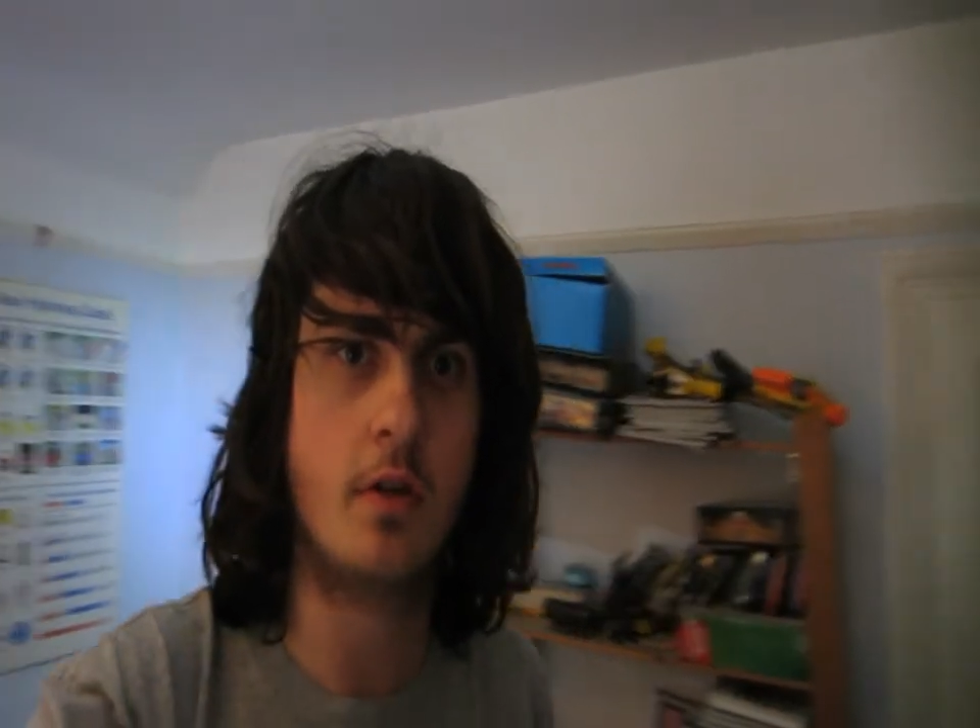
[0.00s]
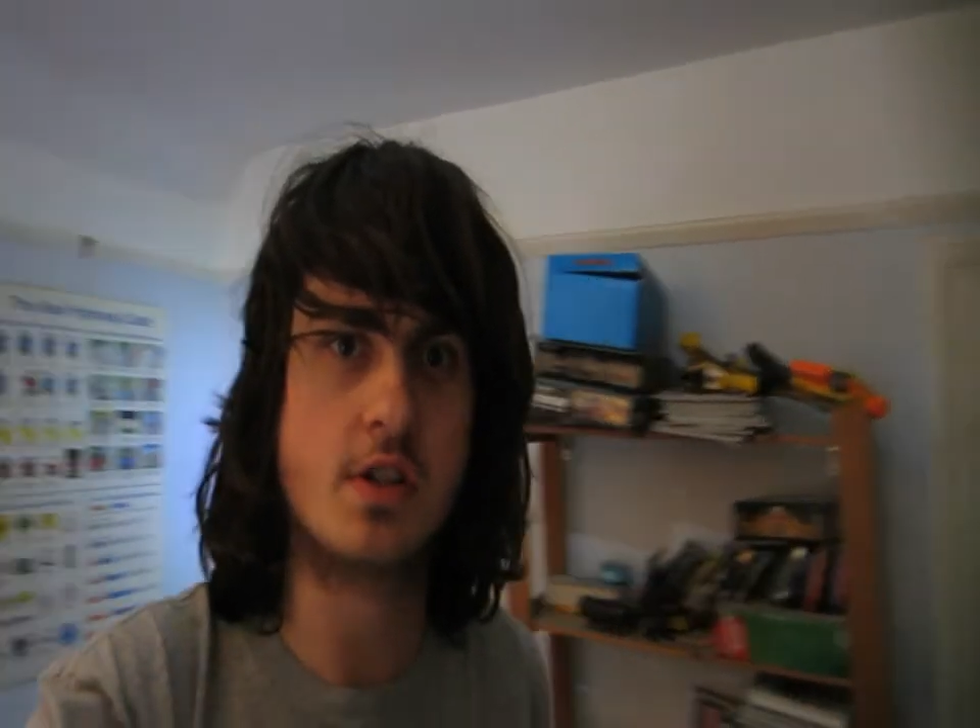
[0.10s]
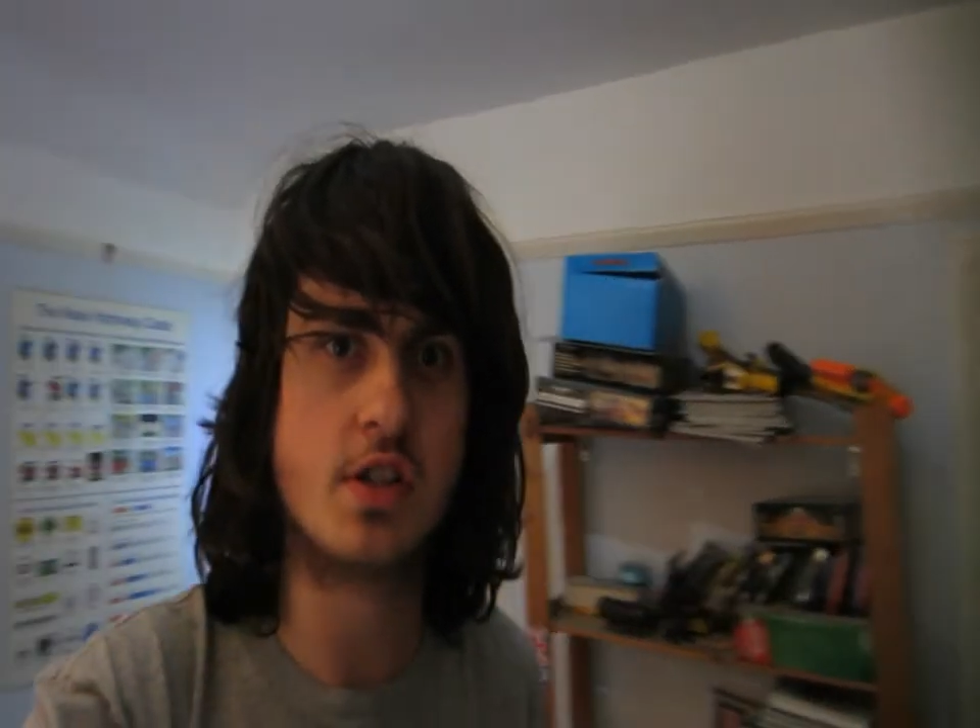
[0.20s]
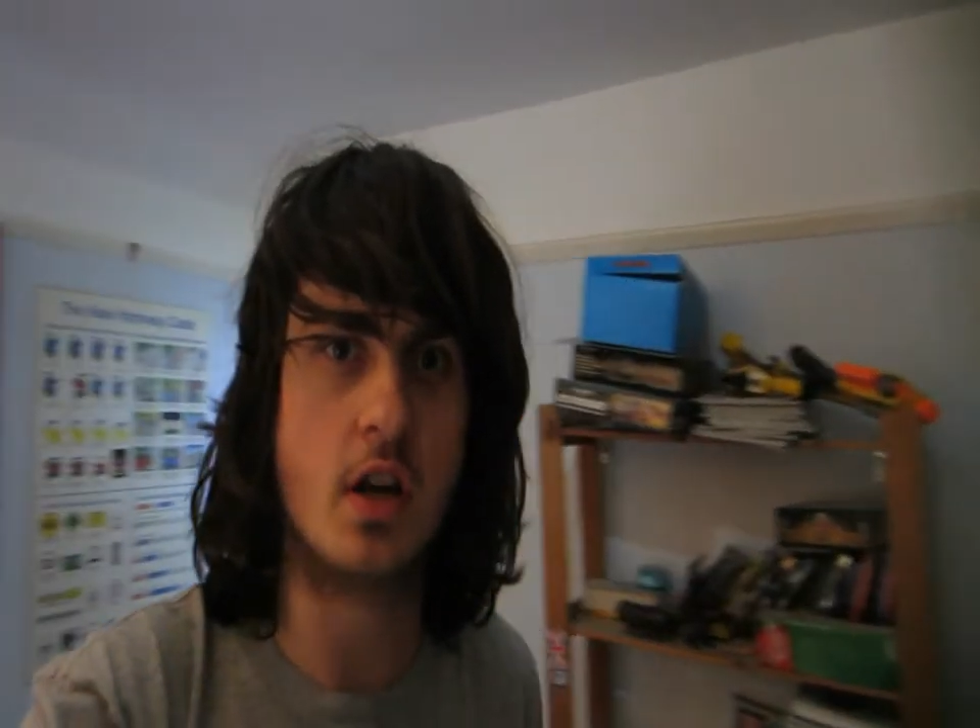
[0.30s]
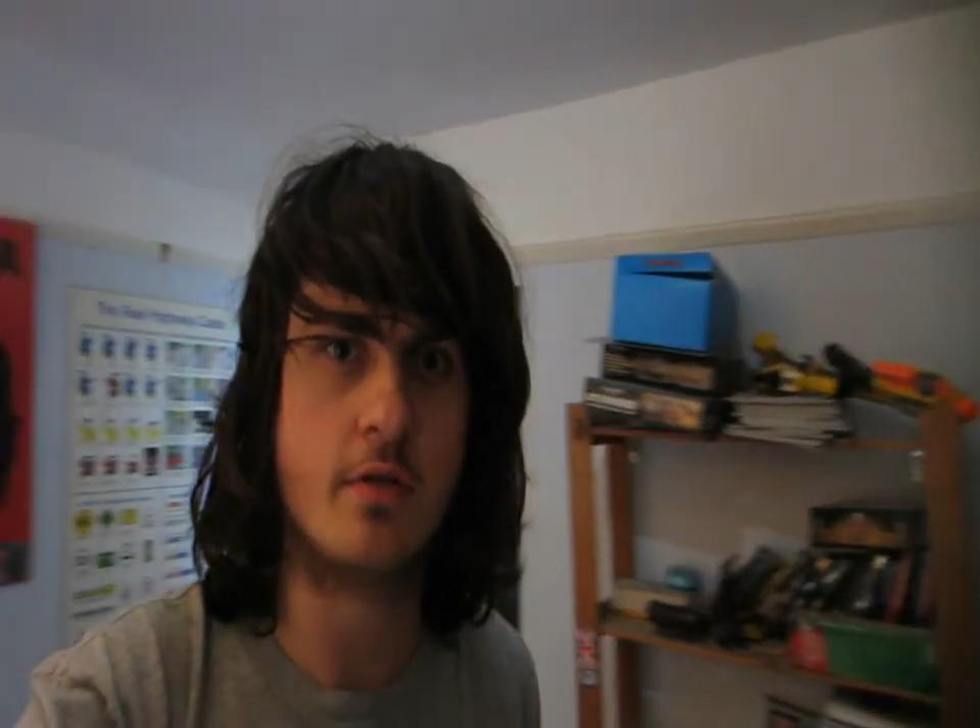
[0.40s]

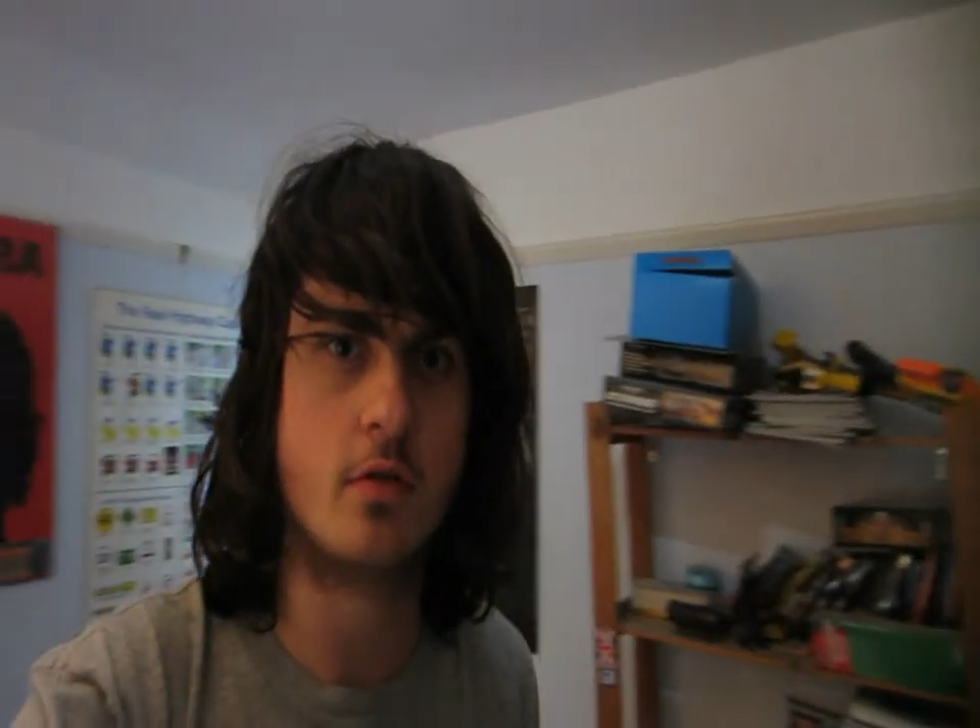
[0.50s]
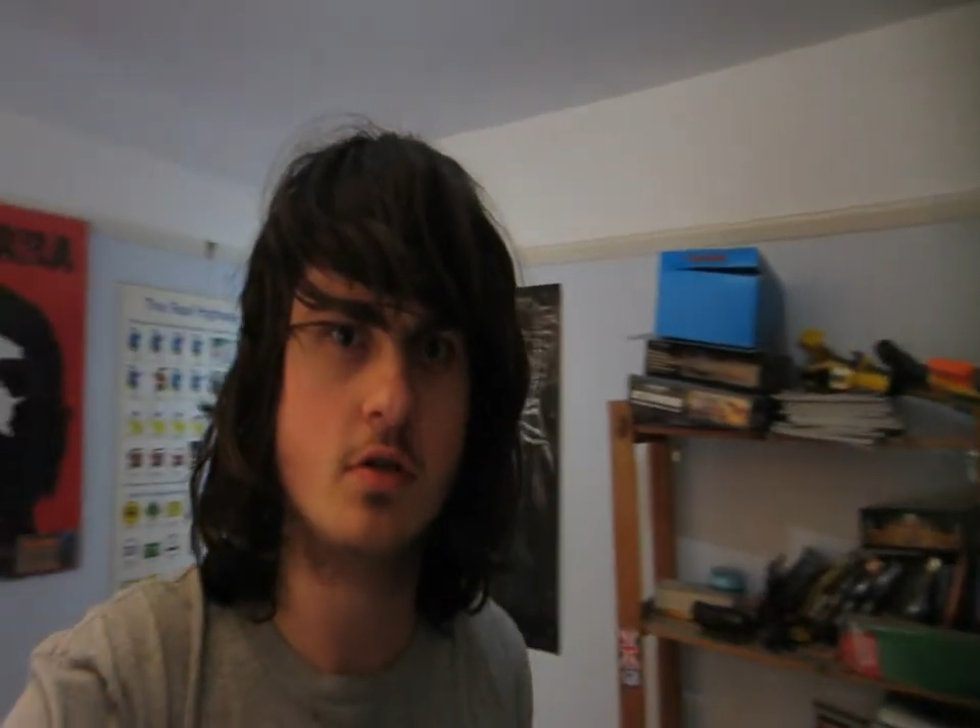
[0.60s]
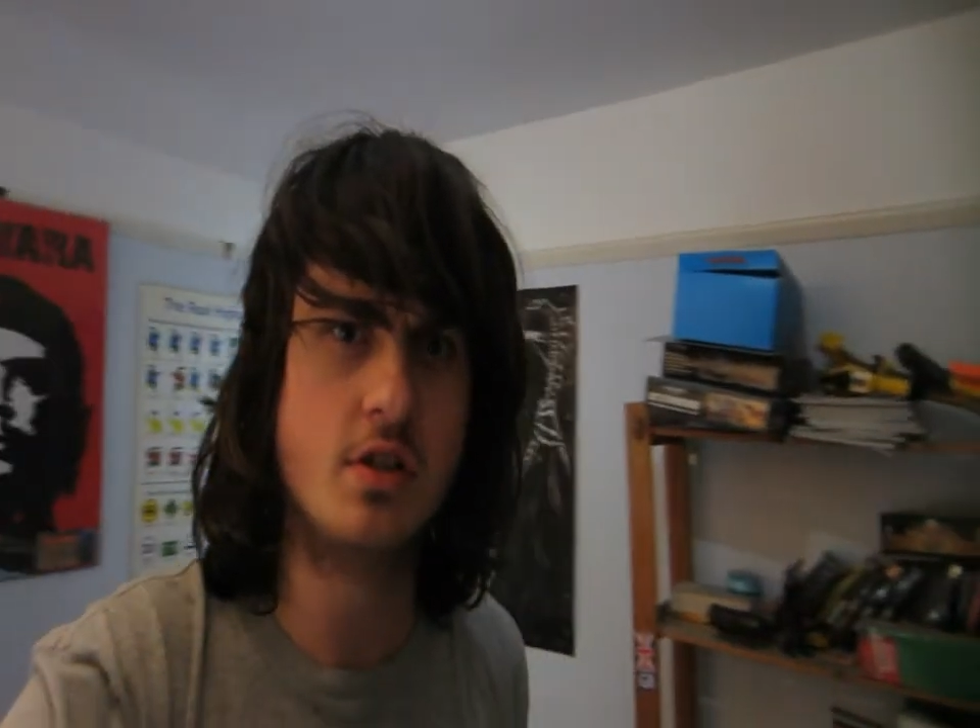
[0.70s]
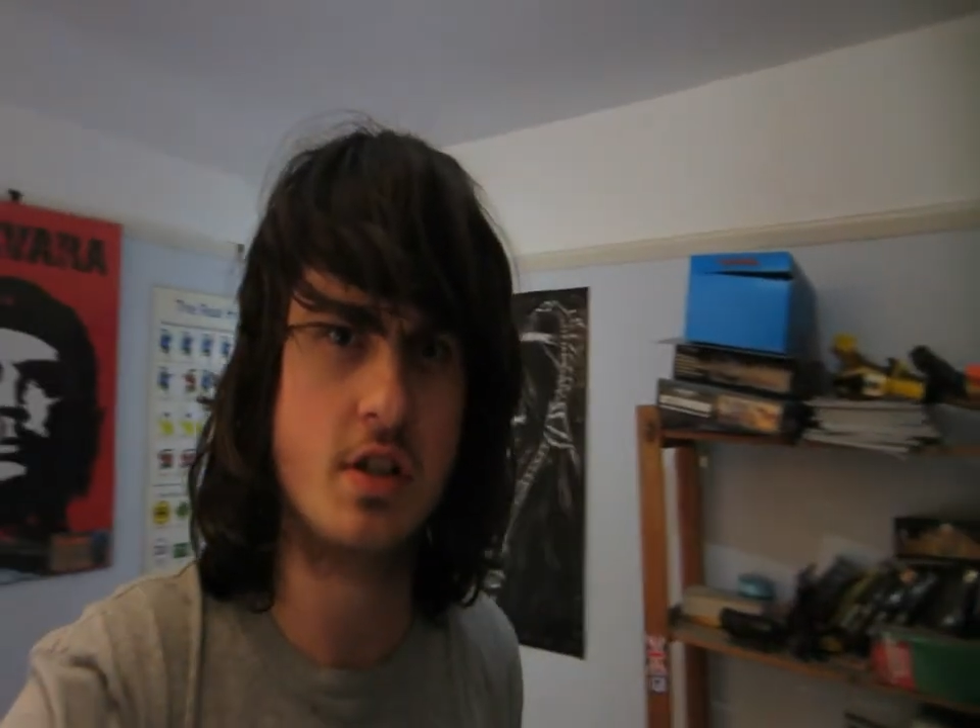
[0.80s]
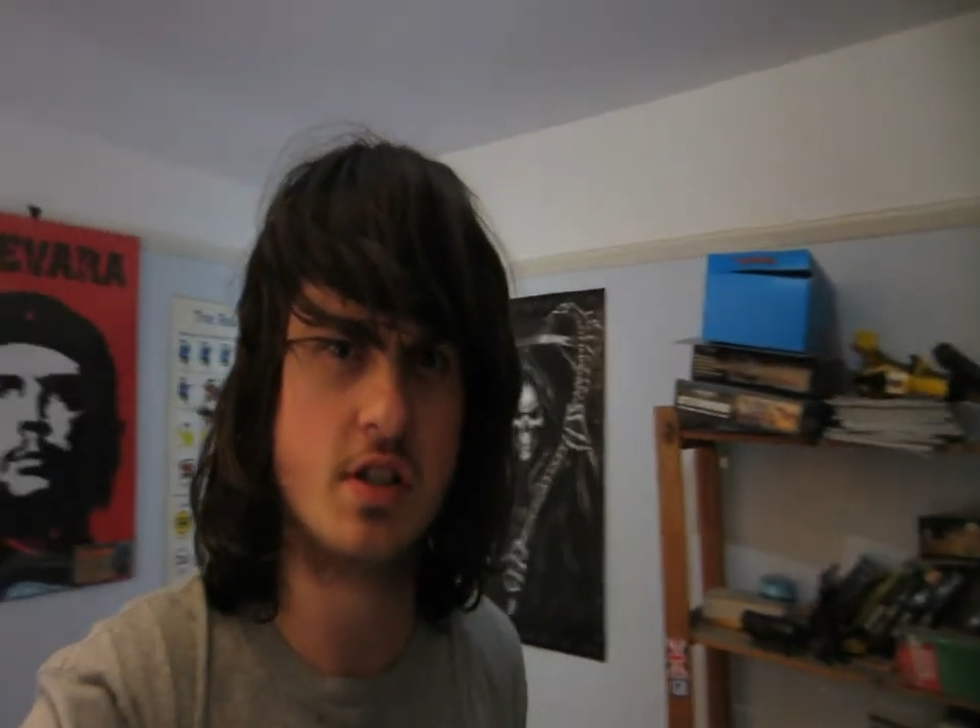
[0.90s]
friends afterwards,